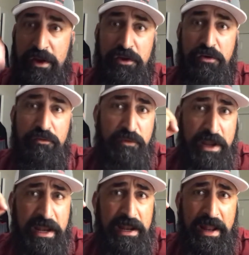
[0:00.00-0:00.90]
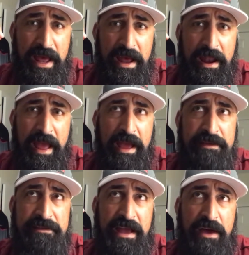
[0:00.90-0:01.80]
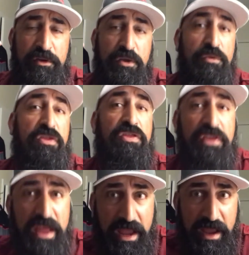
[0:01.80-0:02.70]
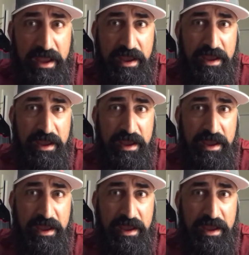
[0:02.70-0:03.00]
and you're reading that as to how you think